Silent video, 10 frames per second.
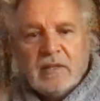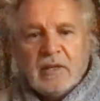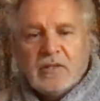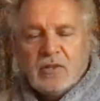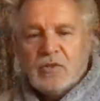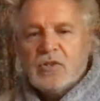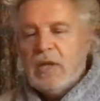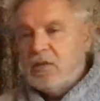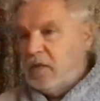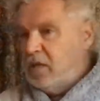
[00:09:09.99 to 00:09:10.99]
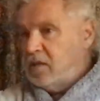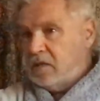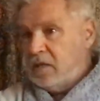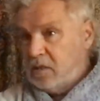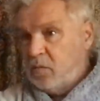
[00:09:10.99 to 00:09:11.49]
It's not,
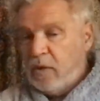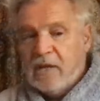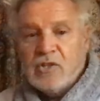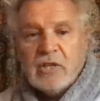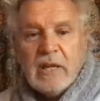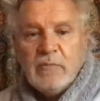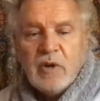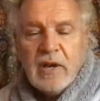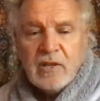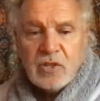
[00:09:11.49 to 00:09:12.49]
it's a weird shape, right?